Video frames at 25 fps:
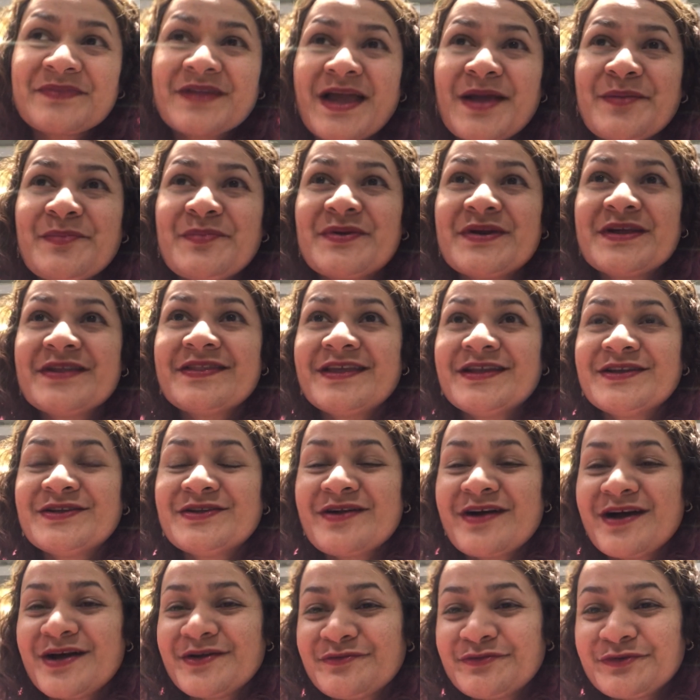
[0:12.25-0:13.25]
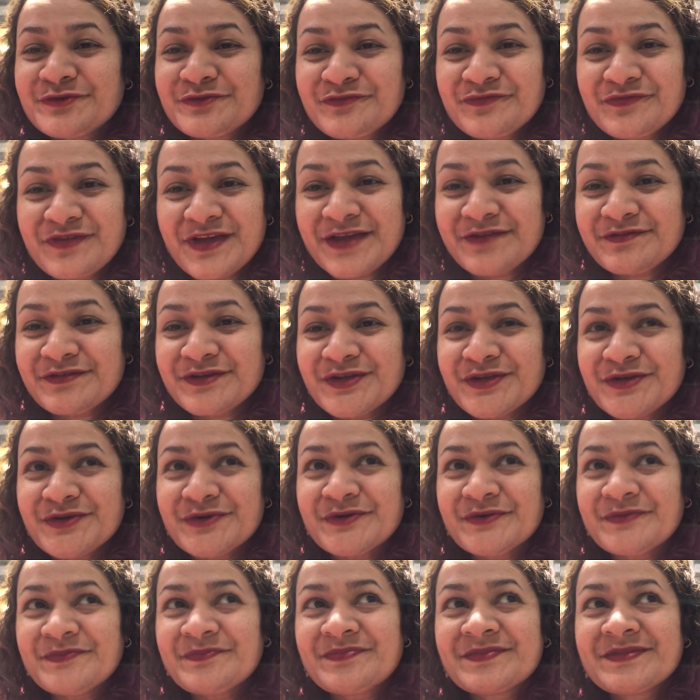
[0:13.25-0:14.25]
I pray that God will favor you.